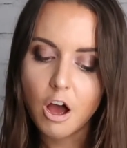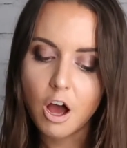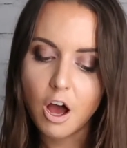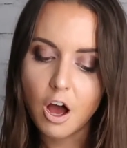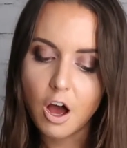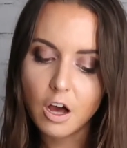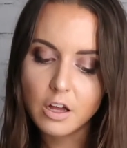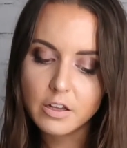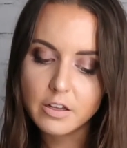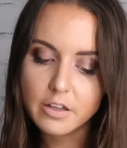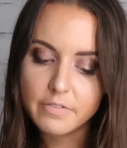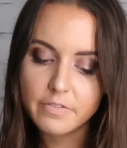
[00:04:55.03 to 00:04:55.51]

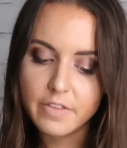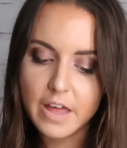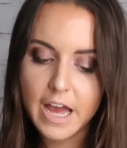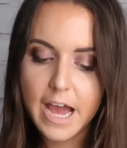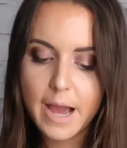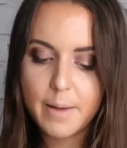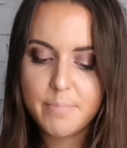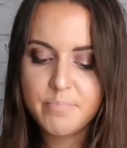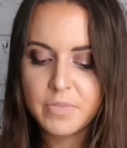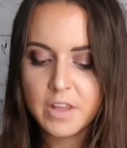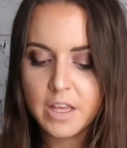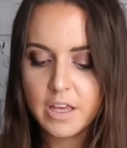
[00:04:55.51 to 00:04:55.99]
all of
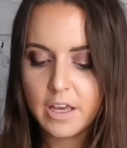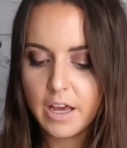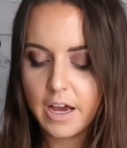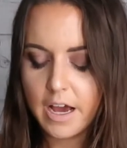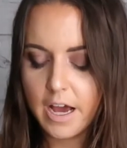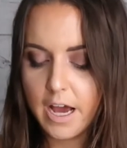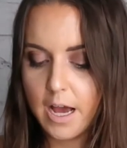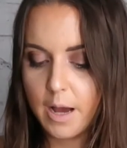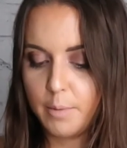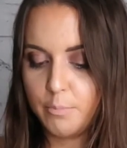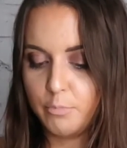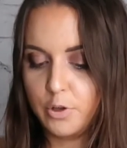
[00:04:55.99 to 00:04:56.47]
that,
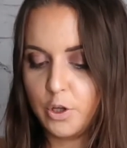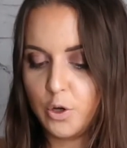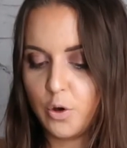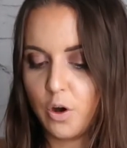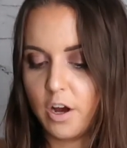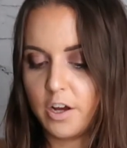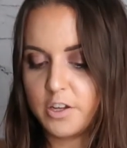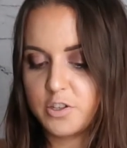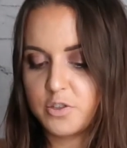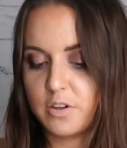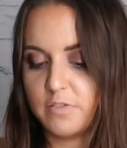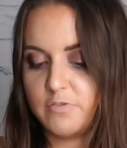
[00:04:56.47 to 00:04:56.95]
you
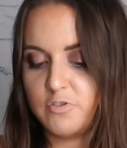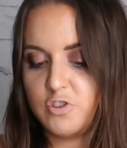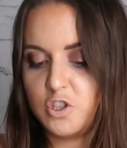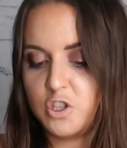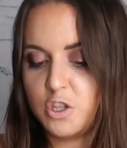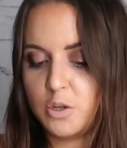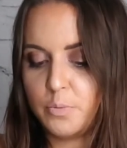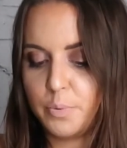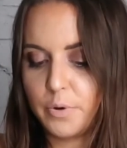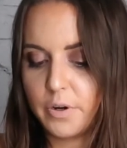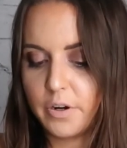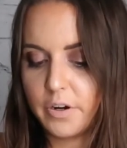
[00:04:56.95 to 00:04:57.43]
also have
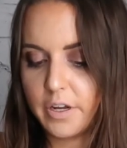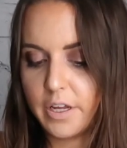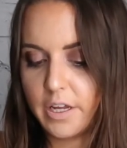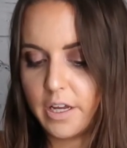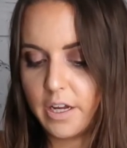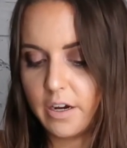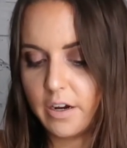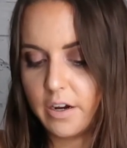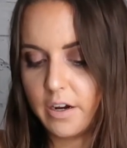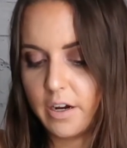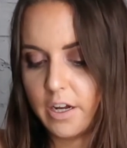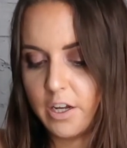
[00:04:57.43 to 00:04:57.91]
Jupiter
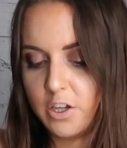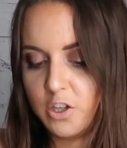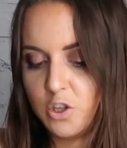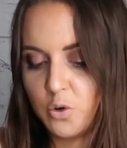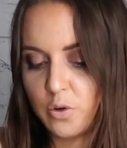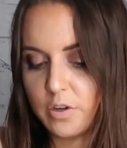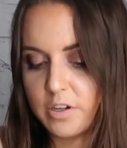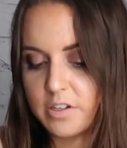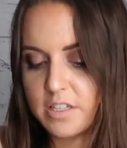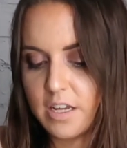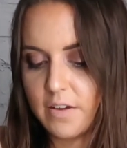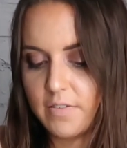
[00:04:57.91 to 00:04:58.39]
here in
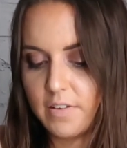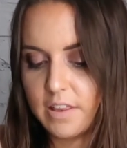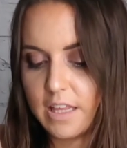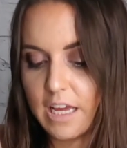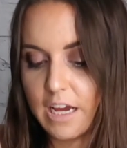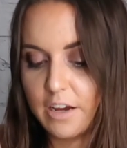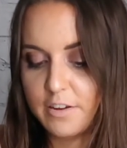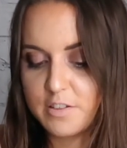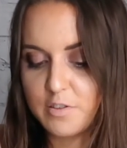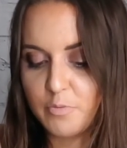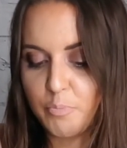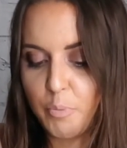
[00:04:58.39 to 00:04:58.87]
your seventh
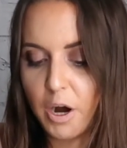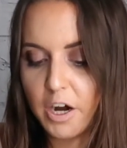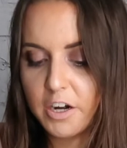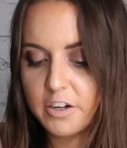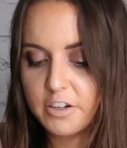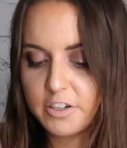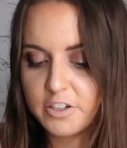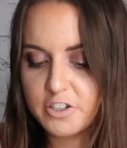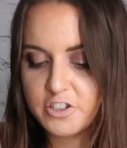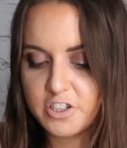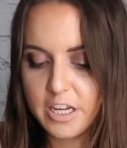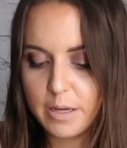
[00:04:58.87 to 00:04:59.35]
house of
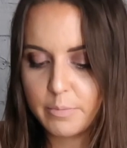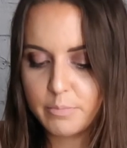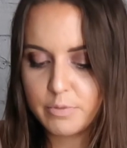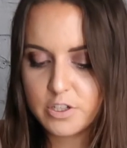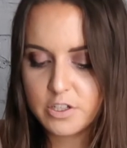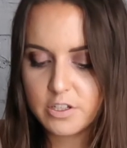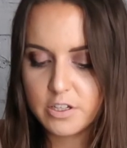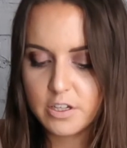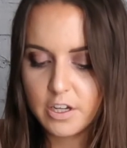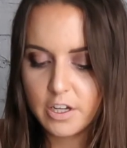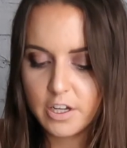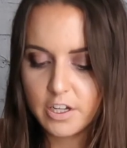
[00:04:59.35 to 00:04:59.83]

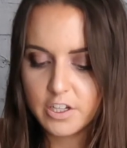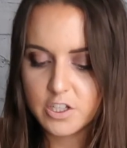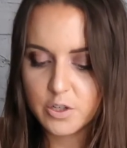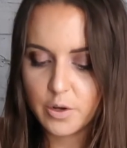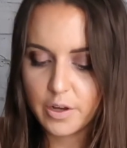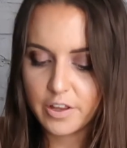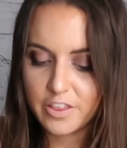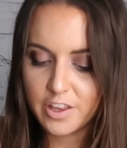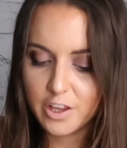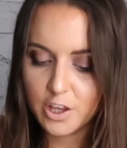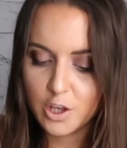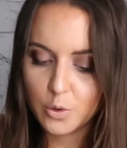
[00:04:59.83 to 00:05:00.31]
partnerships. So
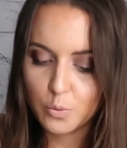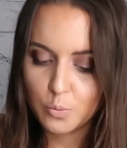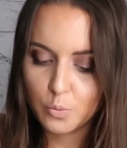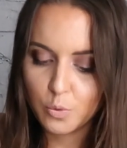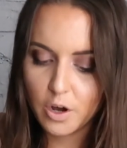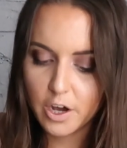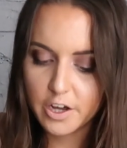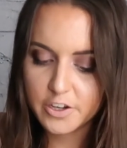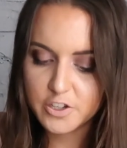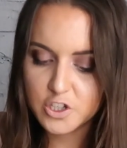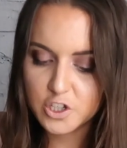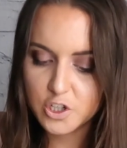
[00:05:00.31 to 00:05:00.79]
I think you
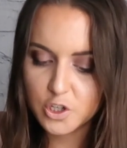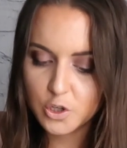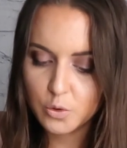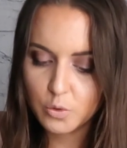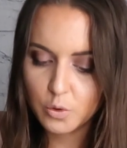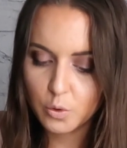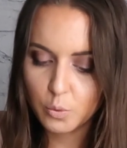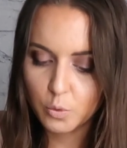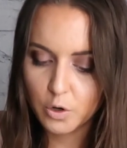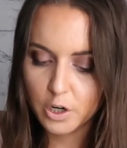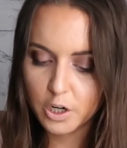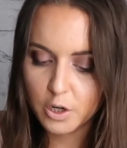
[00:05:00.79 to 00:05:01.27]
want
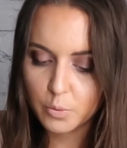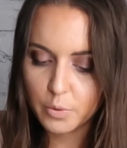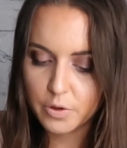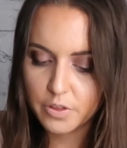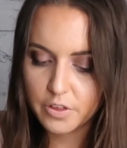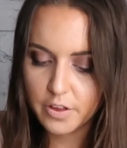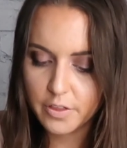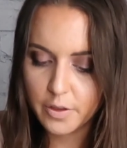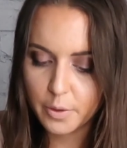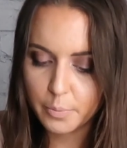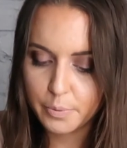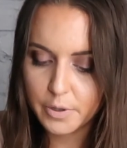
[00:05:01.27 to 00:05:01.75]
to work
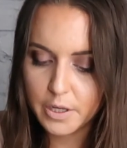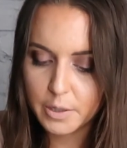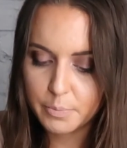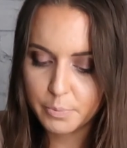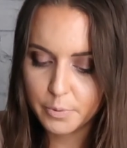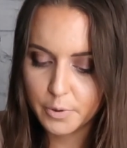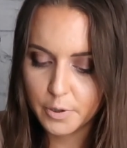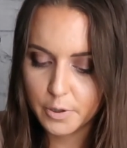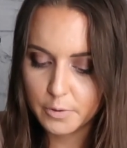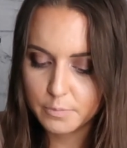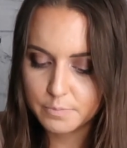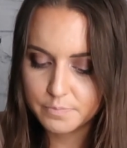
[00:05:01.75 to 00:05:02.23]
with other
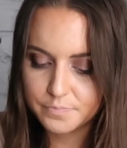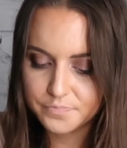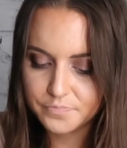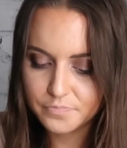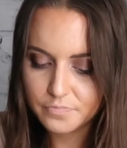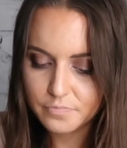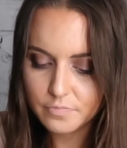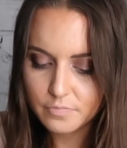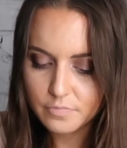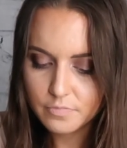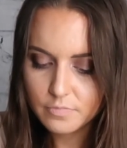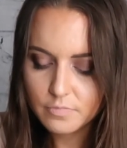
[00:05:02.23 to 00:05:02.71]
people
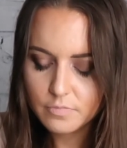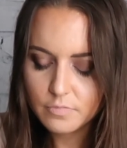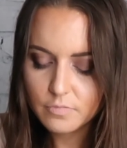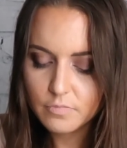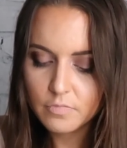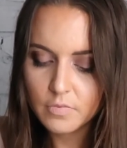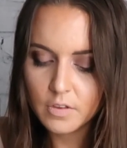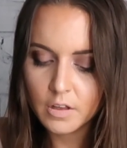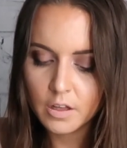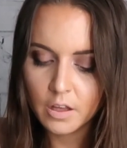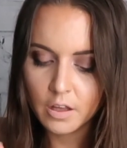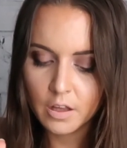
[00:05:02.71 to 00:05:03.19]

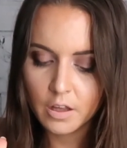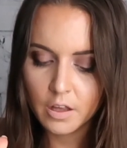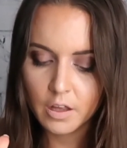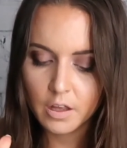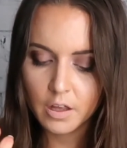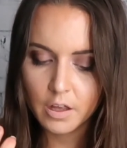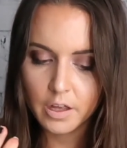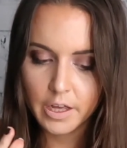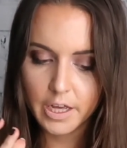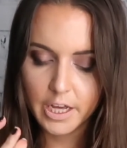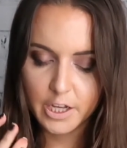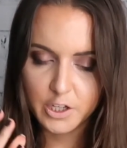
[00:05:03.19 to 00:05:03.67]

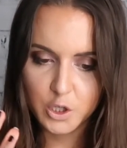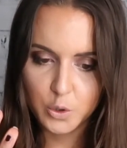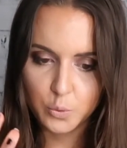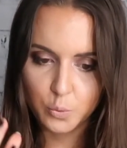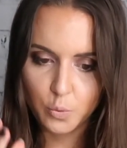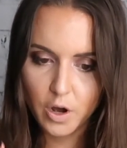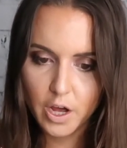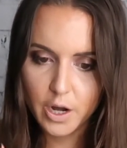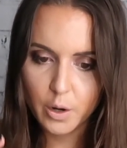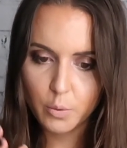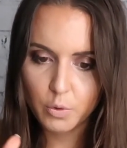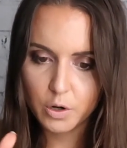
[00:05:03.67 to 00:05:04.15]
and you
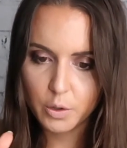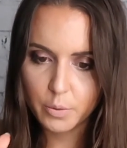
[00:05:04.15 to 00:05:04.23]
want to